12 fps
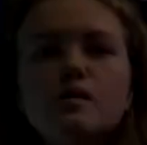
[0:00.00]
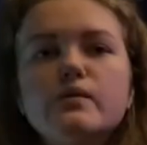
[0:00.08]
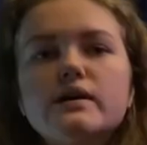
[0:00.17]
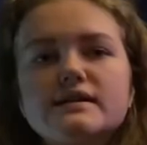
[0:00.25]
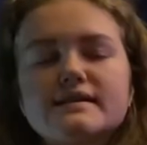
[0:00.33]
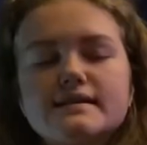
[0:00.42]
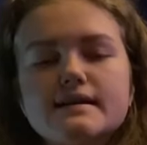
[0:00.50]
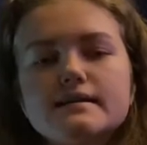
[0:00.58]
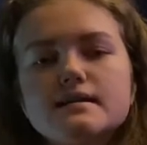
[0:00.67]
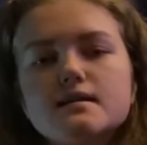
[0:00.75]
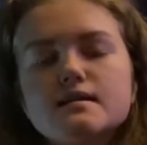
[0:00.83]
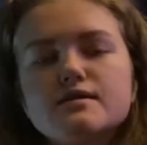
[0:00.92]
We are
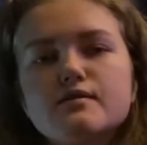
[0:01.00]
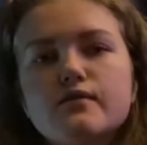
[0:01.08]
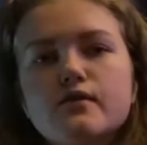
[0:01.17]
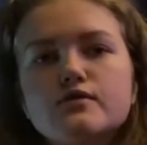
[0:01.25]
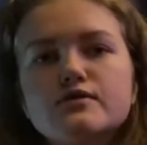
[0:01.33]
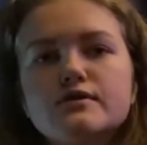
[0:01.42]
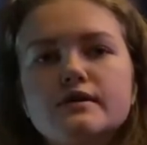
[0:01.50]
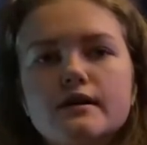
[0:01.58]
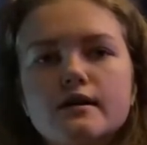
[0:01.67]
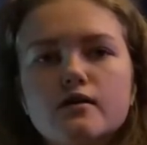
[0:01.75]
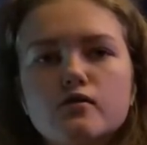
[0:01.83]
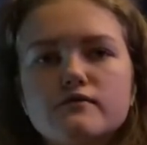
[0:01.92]
studying in the first
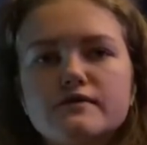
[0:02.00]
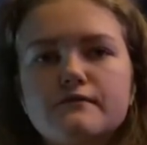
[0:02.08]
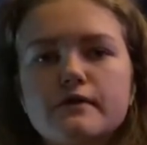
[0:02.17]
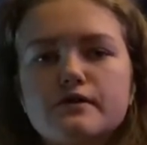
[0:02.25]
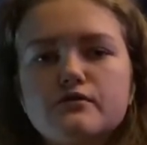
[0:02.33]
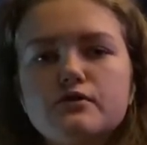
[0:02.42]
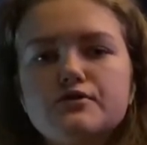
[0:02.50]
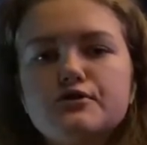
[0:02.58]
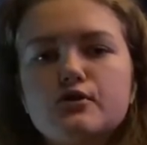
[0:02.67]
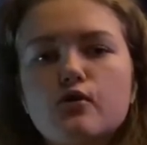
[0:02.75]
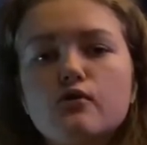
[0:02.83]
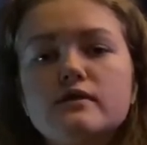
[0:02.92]
year of the
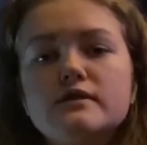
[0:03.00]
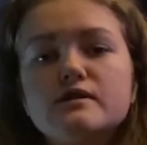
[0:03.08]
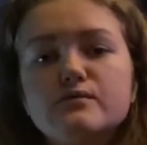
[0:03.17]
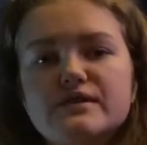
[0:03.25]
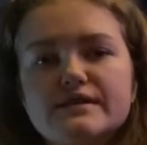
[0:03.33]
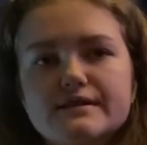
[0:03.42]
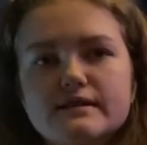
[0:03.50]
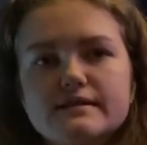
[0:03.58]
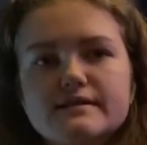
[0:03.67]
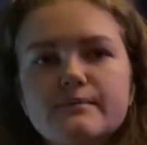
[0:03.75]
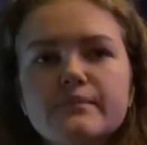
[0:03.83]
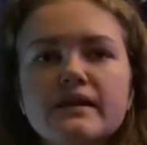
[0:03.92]
Faculty of
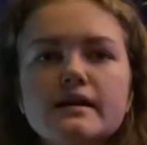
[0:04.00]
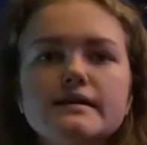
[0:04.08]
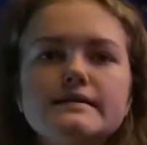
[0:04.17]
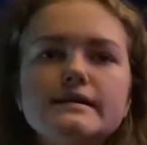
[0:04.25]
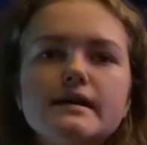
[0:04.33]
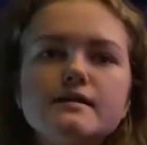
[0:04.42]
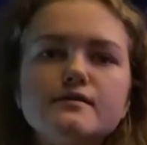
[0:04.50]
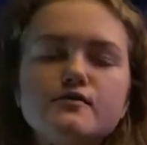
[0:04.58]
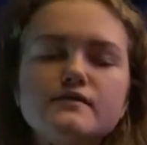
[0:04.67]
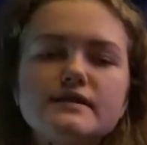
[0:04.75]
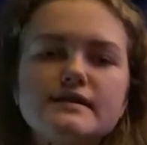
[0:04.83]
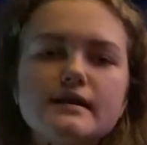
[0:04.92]
Linguistics. At the end
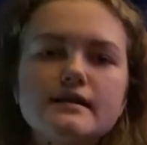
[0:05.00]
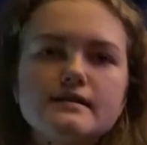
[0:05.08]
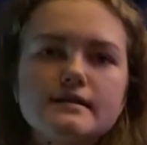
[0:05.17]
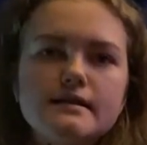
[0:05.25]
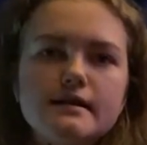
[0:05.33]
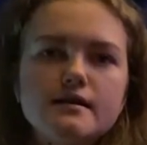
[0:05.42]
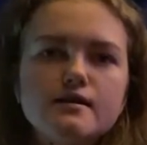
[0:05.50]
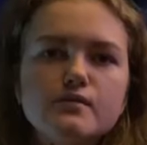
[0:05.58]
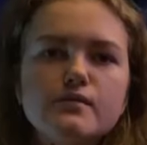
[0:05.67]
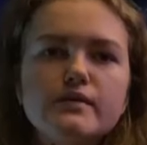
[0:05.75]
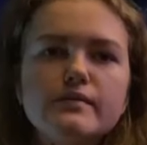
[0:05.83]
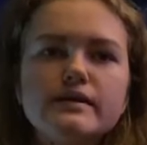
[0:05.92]
of the second year,
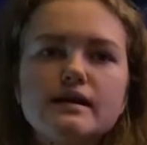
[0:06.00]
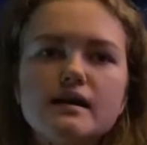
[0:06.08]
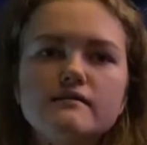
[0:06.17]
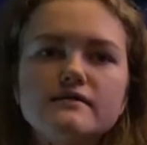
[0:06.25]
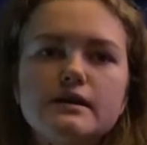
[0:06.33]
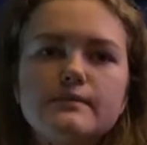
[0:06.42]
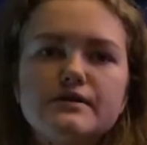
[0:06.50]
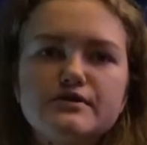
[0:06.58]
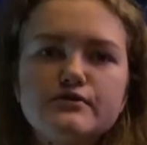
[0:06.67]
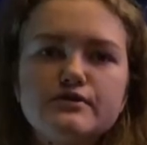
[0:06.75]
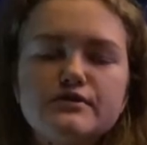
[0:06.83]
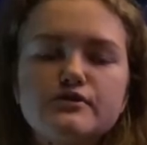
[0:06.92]
we will have the
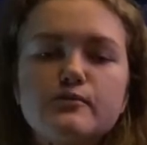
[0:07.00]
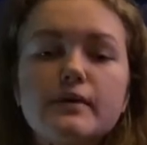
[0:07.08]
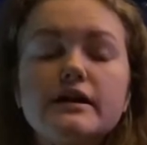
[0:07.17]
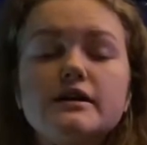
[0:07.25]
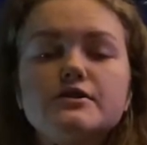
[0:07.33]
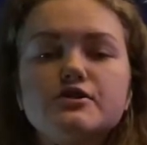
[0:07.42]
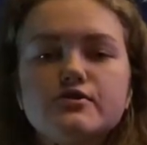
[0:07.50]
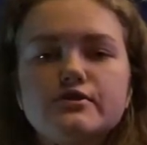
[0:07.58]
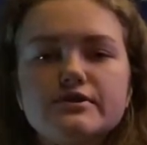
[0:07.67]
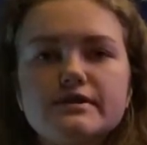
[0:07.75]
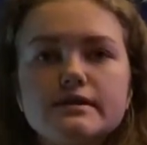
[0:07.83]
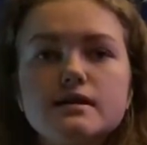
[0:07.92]
opportunity to make a
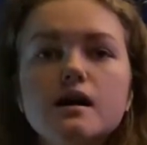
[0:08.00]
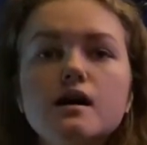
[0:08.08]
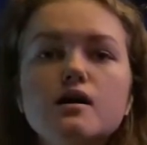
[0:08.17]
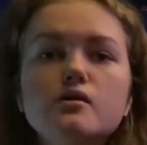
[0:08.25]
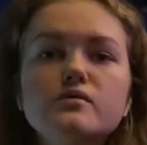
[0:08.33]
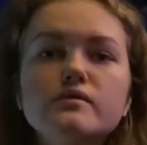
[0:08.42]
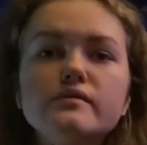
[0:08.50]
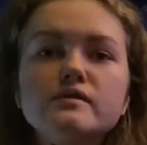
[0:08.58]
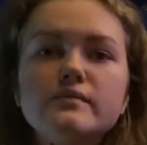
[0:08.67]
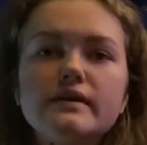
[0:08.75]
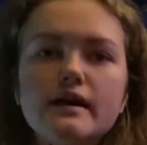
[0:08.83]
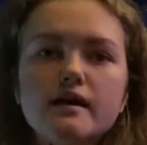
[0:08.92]
choice. We
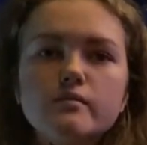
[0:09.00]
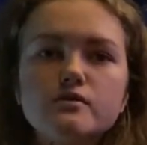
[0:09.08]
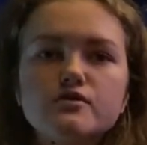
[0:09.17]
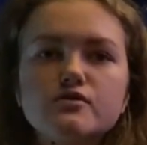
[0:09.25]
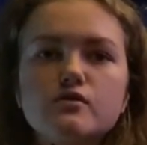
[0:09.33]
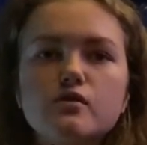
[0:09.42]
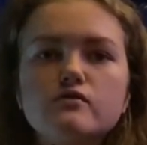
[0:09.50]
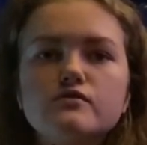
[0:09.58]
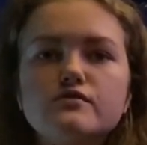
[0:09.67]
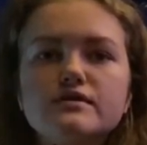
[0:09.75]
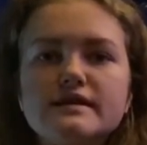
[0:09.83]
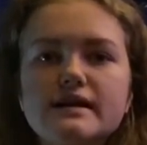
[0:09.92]
will be able to go
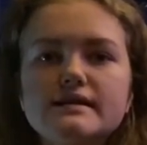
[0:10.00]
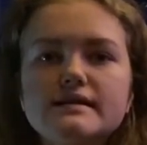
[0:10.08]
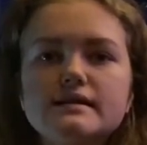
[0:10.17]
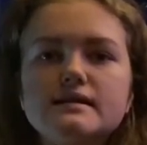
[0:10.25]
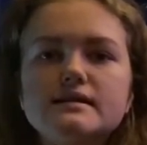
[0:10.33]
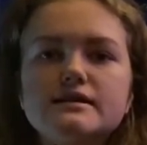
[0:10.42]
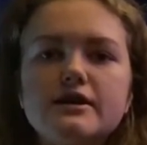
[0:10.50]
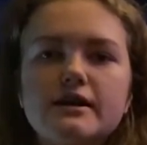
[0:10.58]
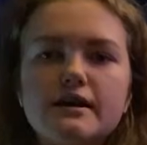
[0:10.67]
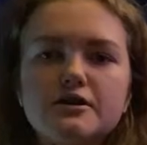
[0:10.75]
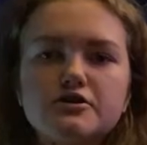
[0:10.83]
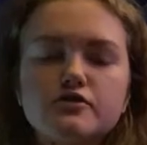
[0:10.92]
to study in the
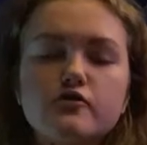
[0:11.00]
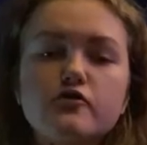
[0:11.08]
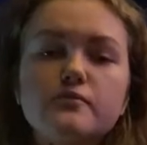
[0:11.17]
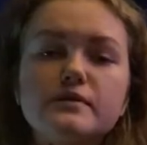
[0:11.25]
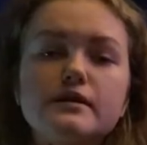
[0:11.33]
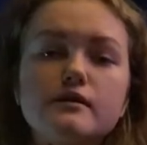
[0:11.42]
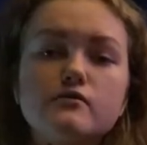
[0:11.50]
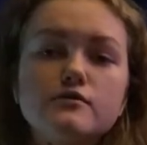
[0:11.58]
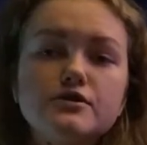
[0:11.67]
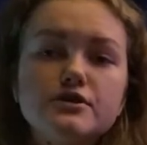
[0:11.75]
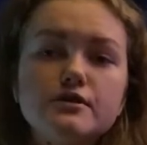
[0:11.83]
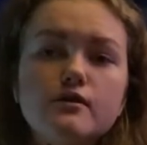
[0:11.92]
direction of
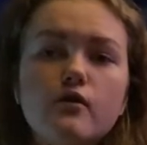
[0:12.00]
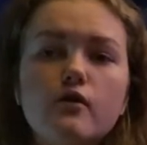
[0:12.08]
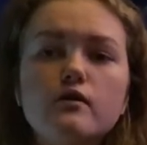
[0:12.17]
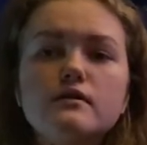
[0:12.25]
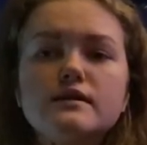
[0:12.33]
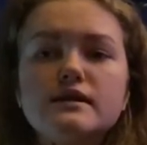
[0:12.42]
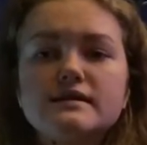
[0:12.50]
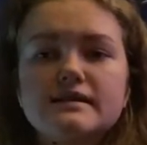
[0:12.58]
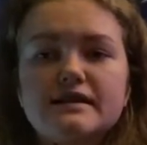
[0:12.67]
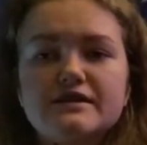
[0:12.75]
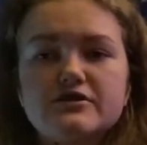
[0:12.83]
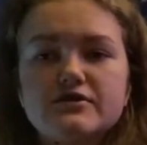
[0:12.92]
pedagogy or
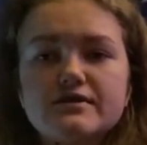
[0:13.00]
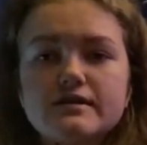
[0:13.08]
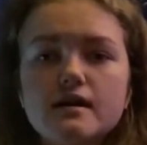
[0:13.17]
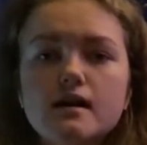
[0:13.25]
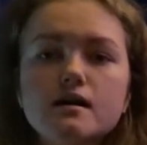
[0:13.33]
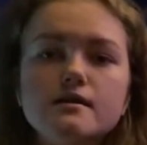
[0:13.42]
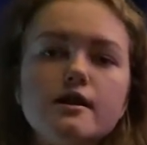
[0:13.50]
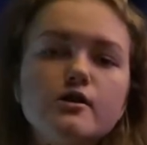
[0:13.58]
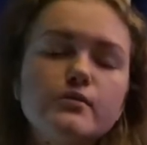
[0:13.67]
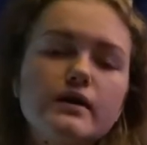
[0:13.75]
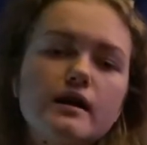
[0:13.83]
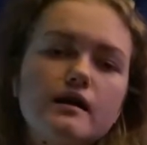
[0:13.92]
translators.
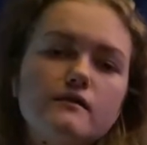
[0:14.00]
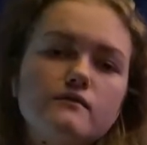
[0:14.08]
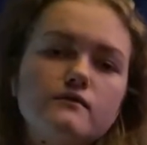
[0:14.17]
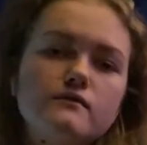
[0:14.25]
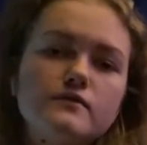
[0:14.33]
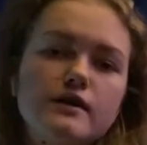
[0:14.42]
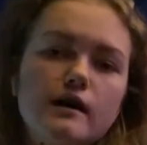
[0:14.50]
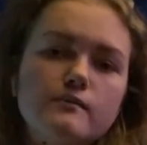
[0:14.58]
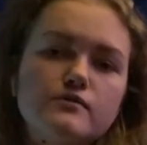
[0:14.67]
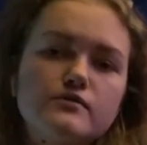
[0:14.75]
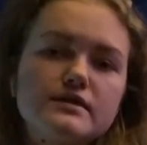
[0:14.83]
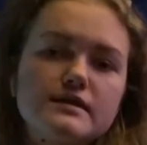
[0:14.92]
Now we have
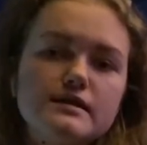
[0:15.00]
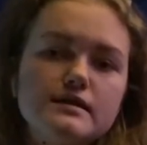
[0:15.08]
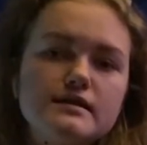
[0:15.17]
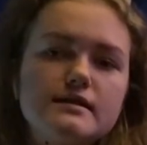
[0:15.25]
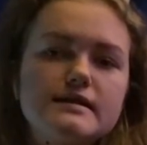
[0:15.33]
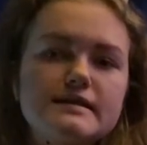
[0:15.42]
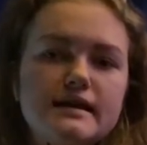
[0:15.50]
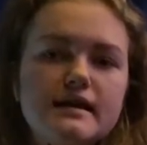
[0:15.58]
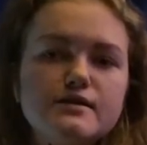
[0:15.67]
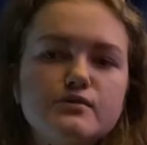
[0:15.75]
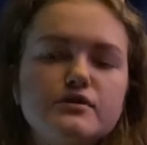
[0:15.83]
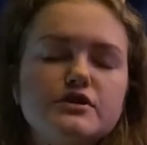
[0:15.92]
time to think and
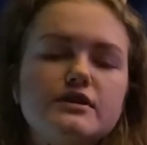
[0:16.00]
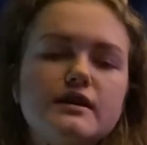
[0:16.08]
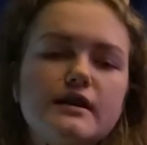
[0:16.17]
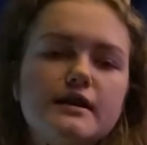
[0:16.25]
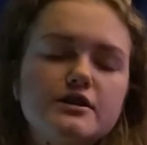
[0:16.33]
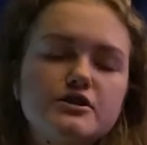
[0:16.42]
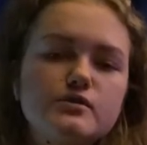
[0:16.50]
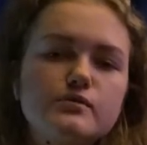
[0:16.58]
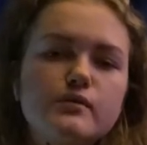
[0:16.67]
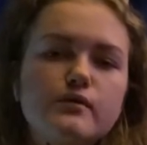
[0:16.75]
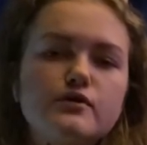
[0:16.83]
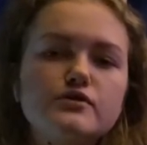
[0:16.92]
decide which direction
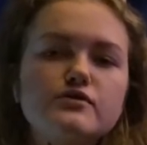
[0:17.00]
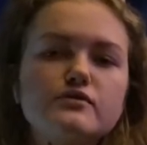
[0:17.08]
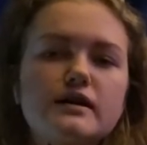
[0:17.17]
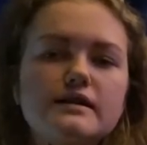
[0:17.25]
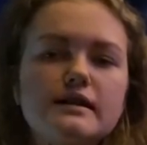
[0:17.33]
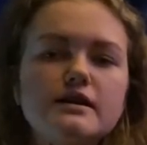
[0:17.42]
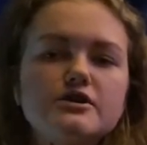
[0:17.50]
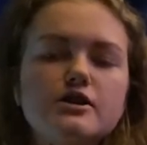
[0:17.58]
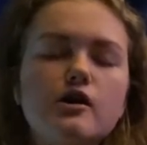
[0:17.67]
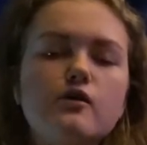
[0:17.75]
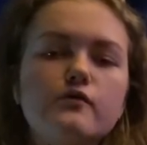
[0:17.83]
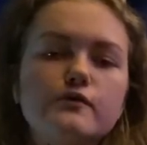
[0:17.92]
we want to
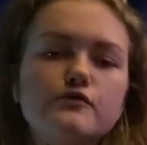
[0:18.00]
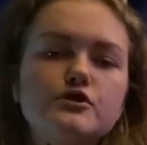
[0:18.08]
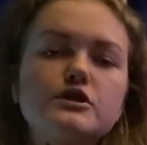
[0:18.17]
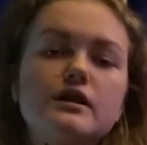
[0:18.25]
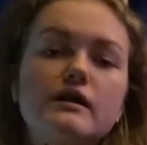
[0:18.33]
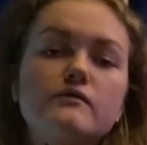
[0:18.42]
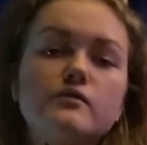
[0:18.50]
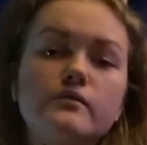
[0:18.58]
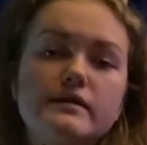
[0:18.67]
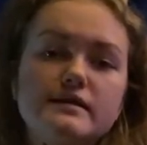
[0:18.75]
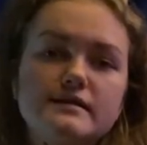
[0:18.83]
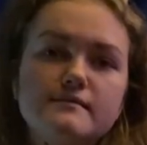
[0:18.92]
connect our future life
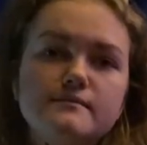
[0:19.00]
with.